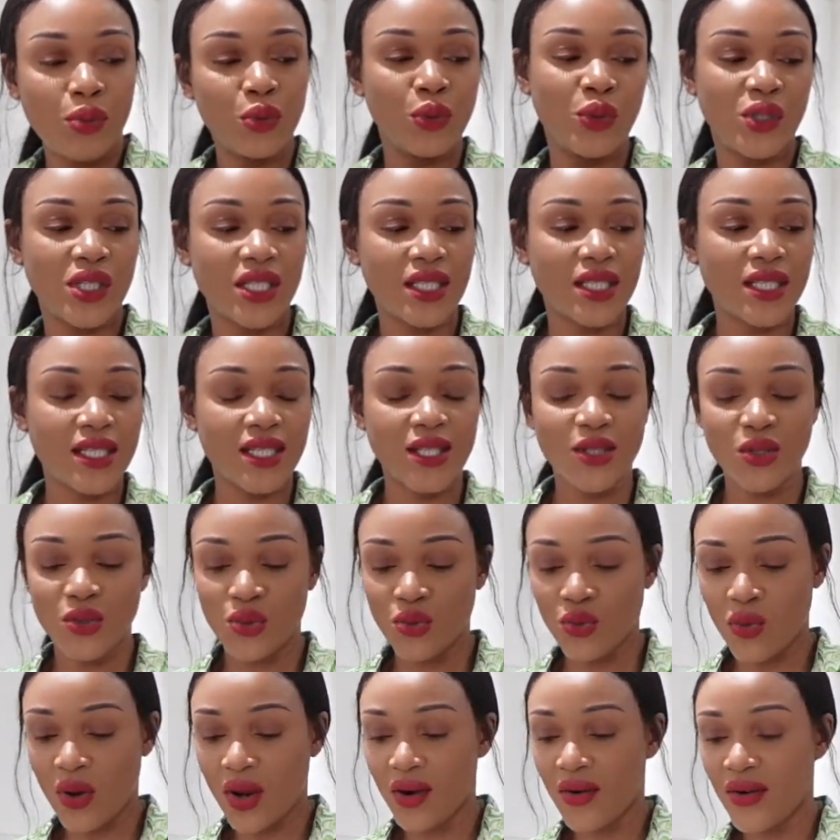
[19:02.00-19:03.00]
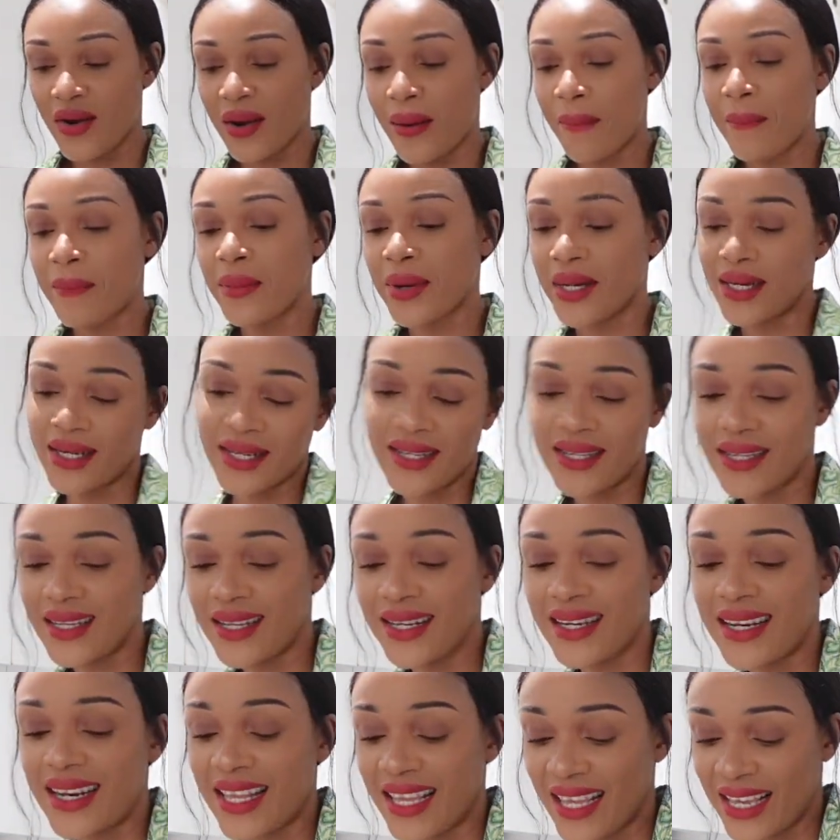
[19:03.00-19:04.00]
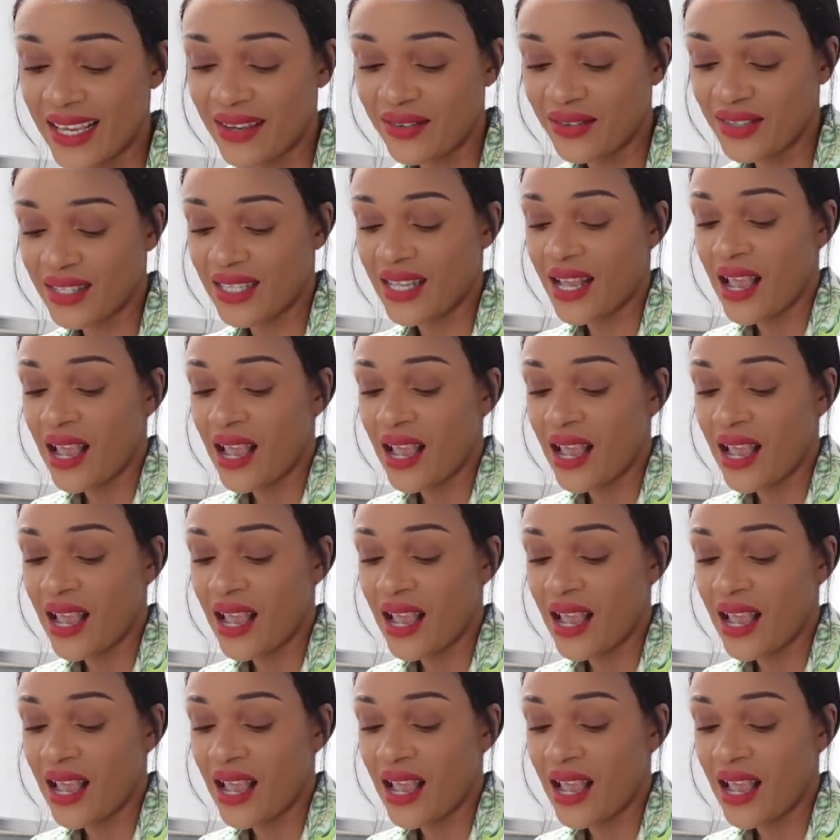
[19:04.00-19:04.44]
put it into our banana leaves.